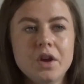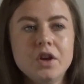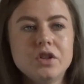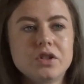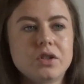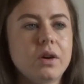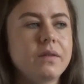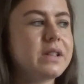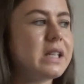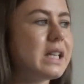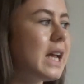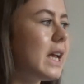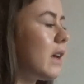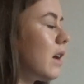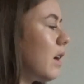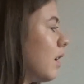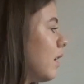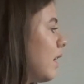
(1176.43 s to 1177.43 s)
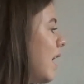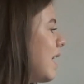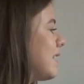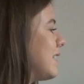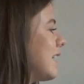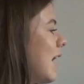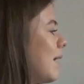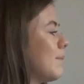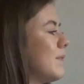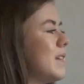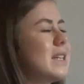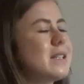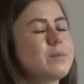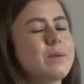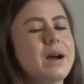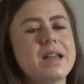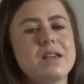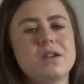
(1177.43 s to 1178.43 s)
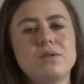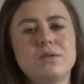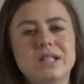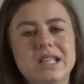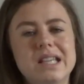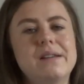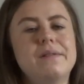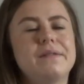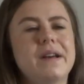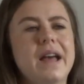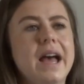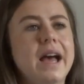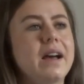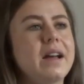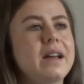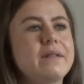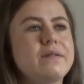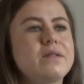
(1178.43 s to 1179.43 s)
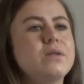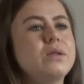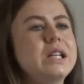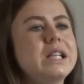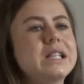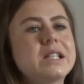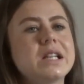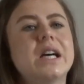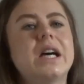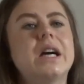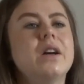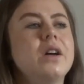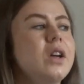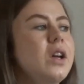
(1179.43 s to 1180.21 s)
So obviously adapt these where you see fit. If you need to,